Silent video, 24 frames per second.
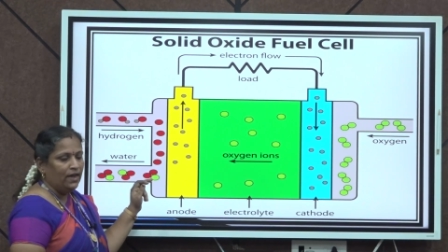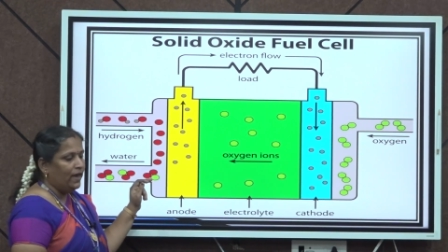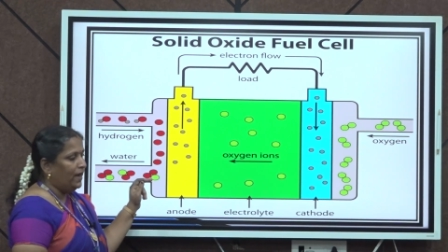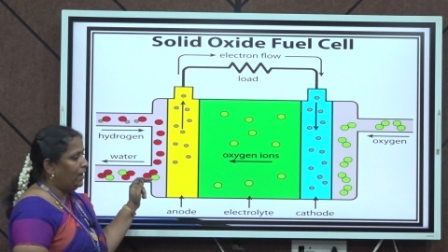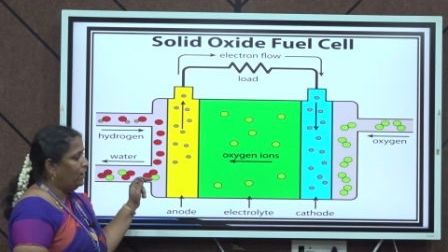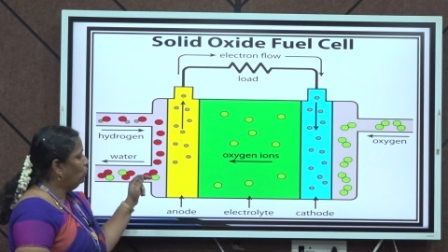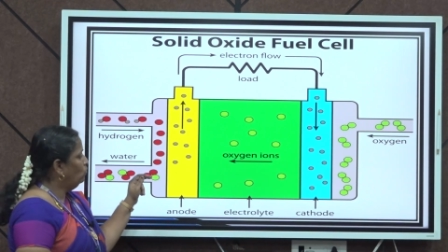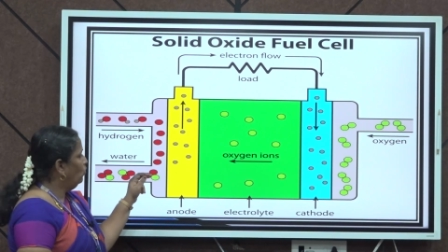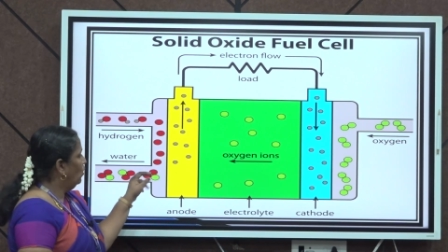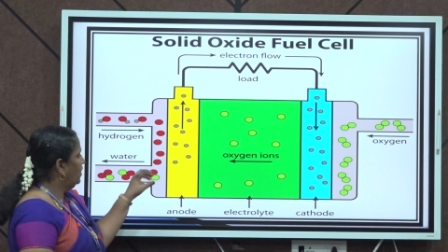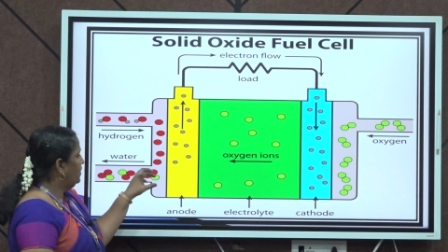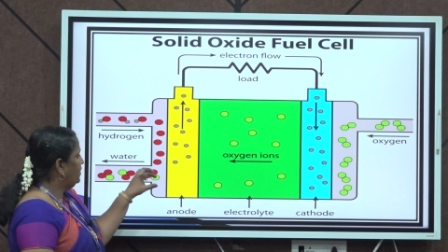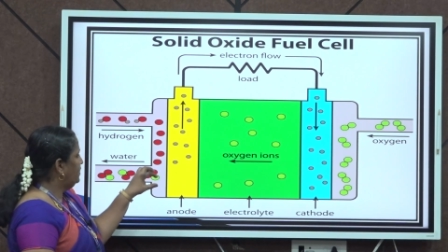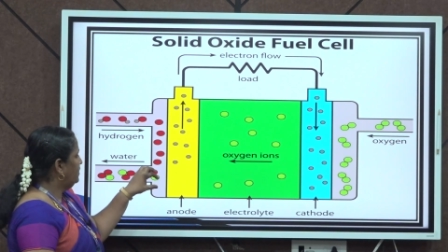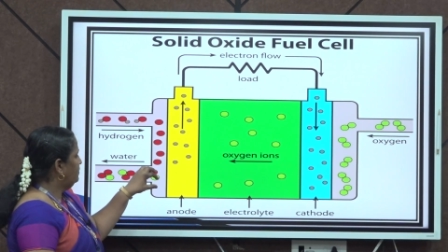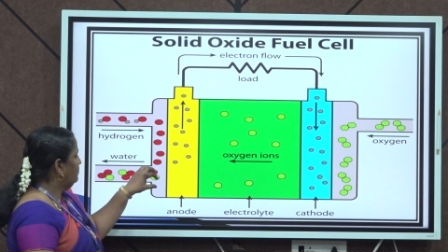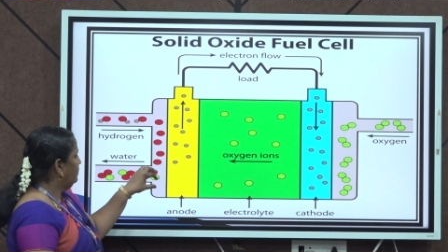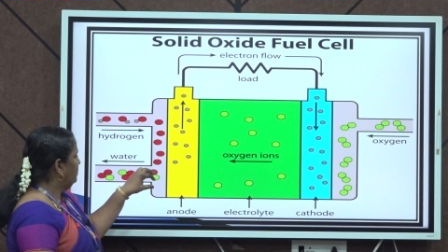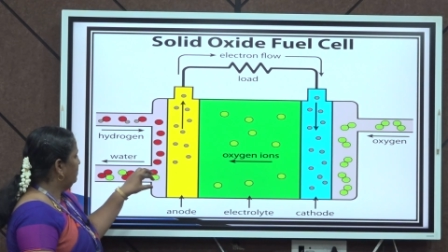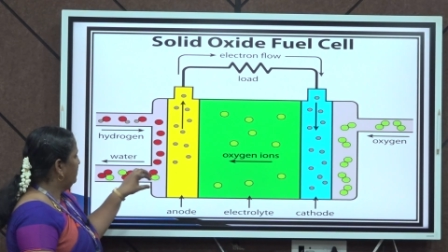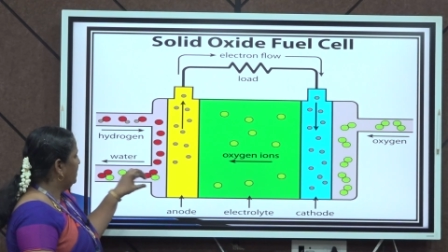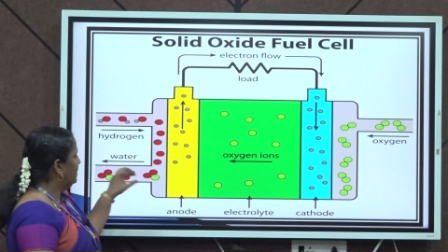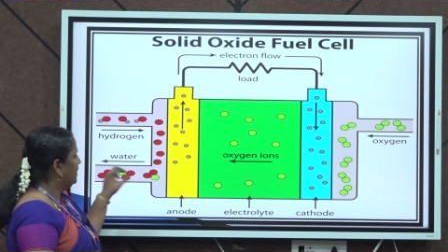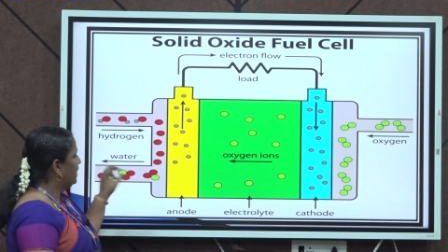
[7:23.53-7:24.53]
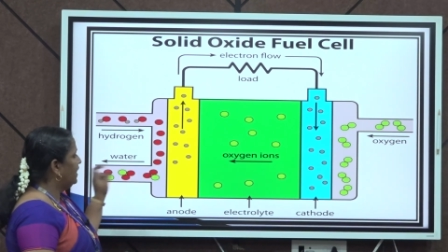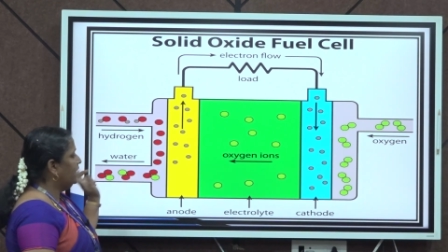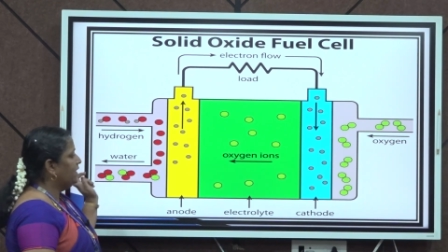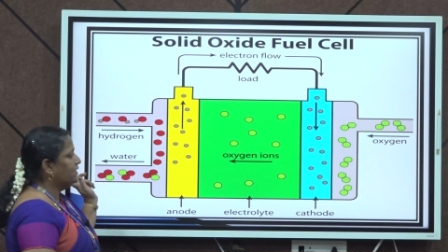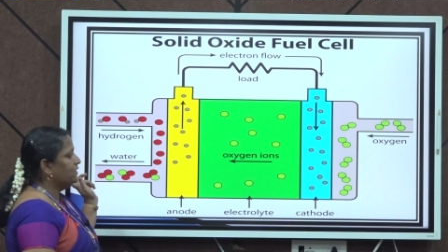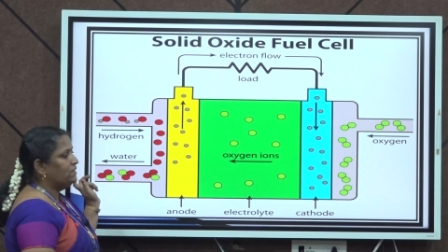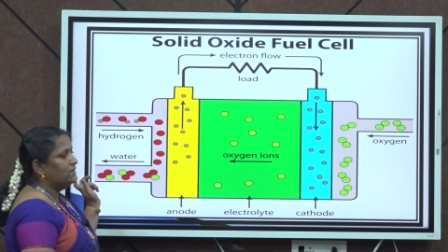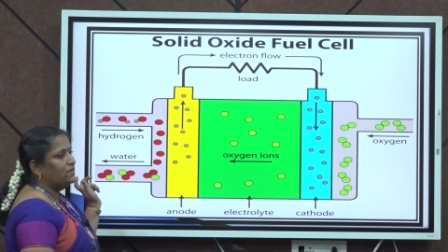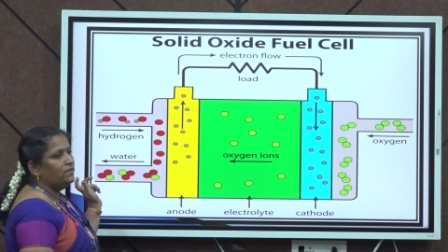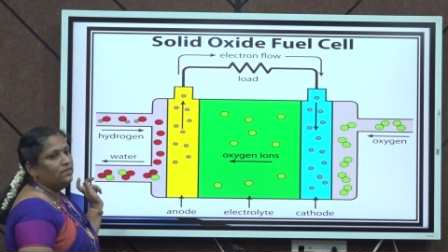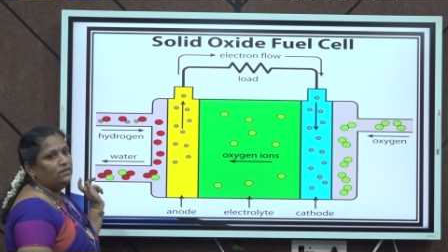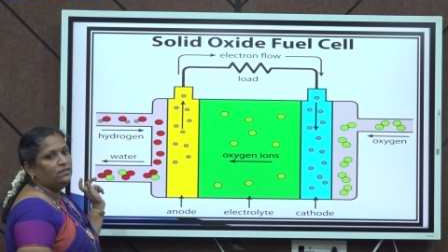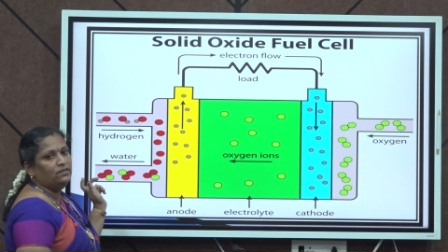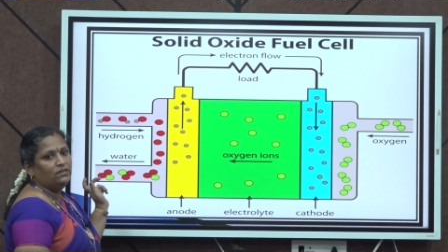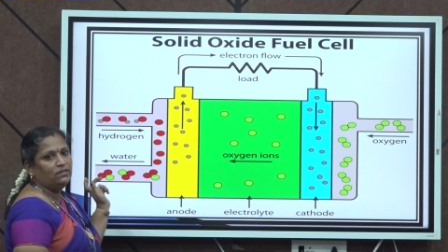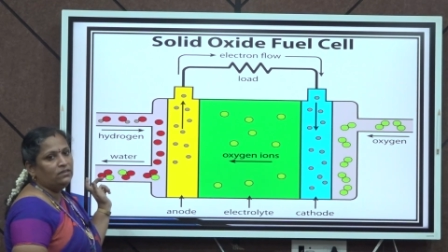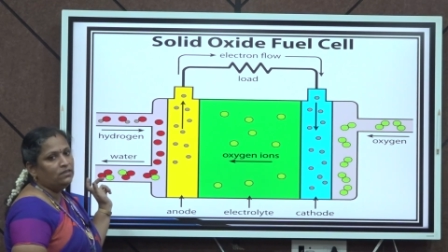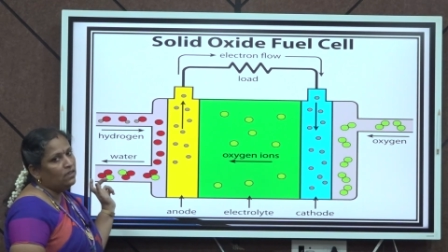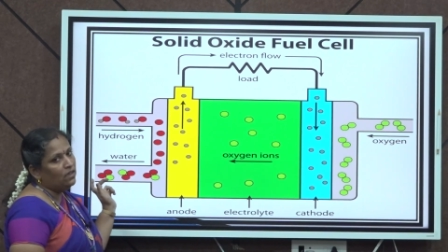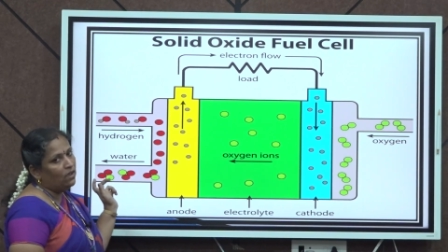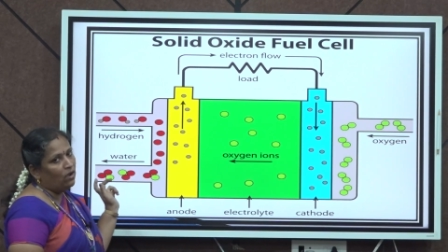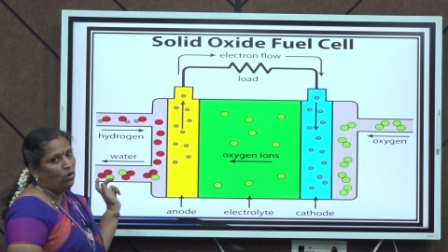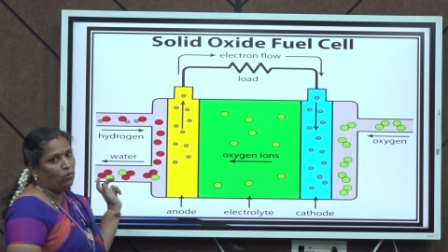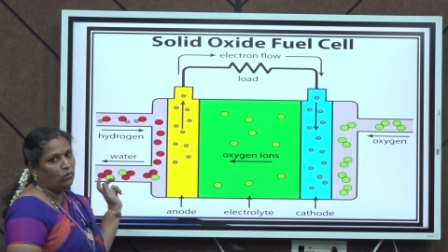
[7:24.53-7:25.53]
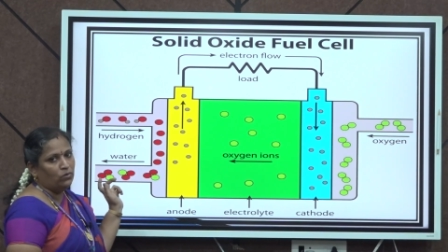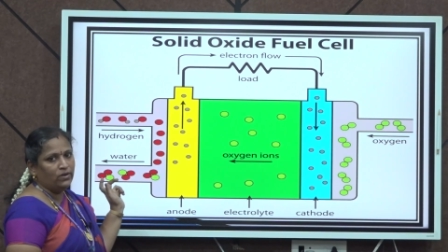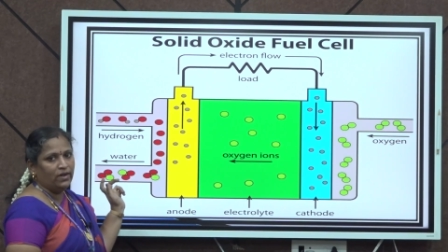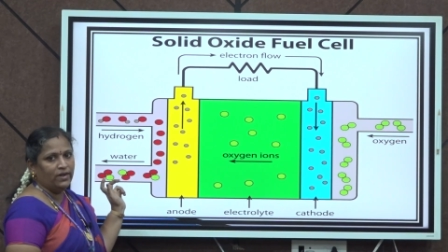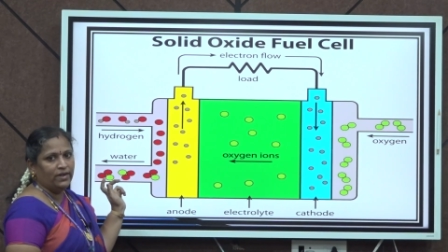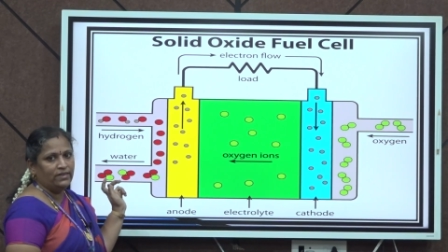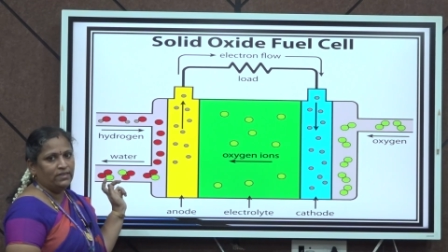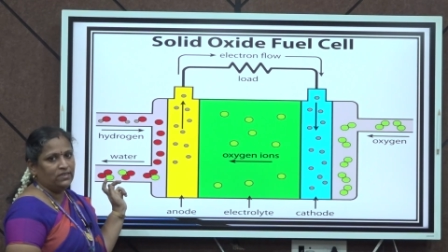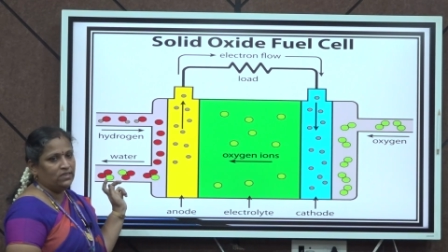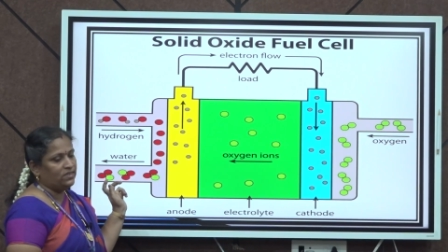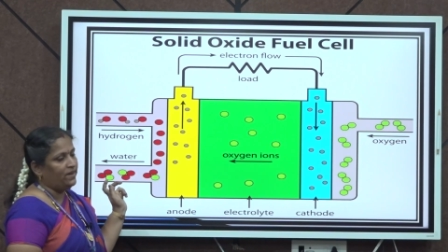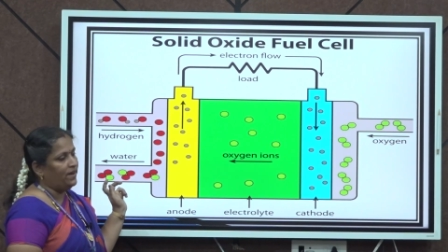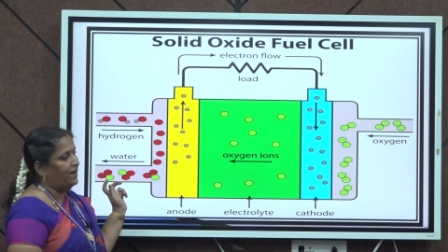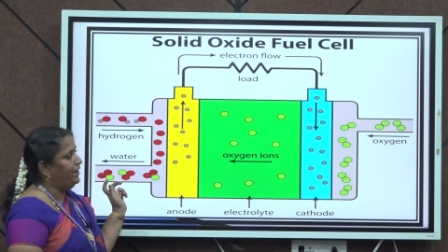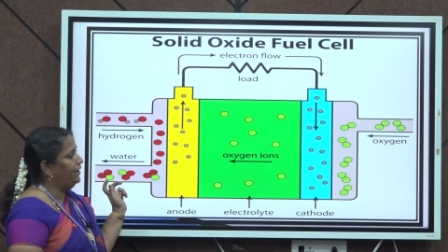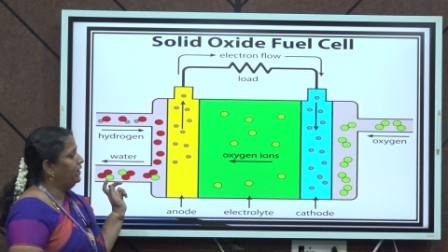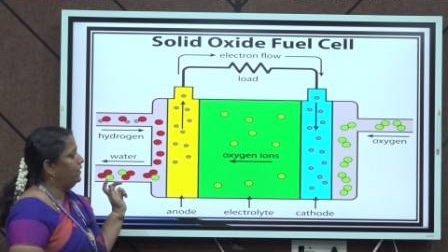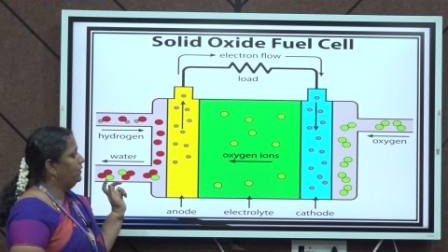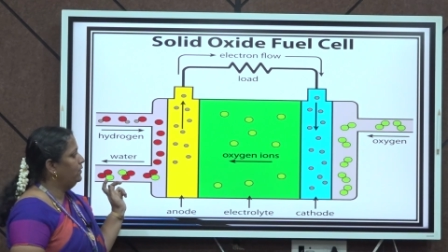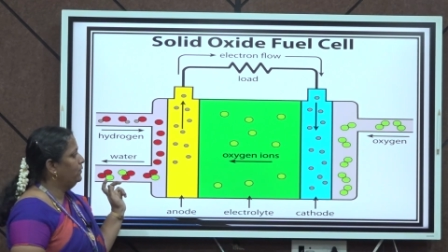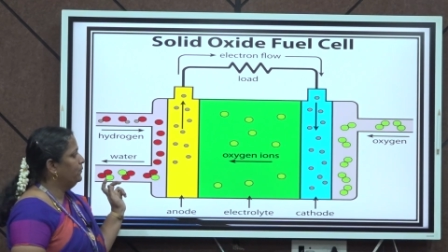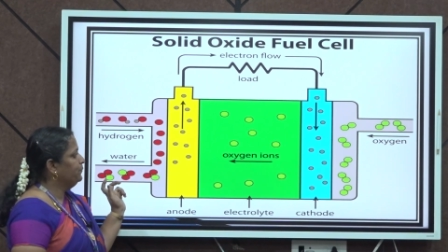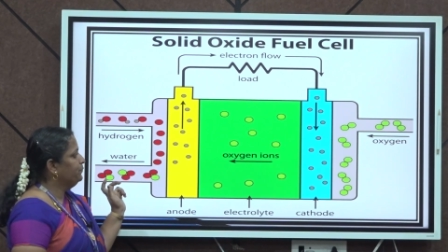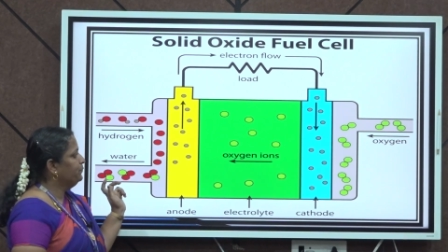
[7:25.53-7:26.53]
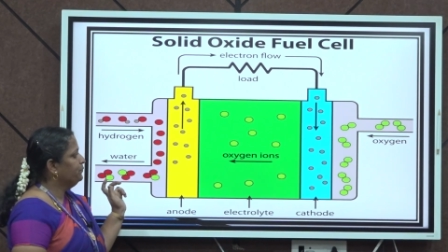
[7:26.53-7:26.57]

and water will be collected in the outlet channel.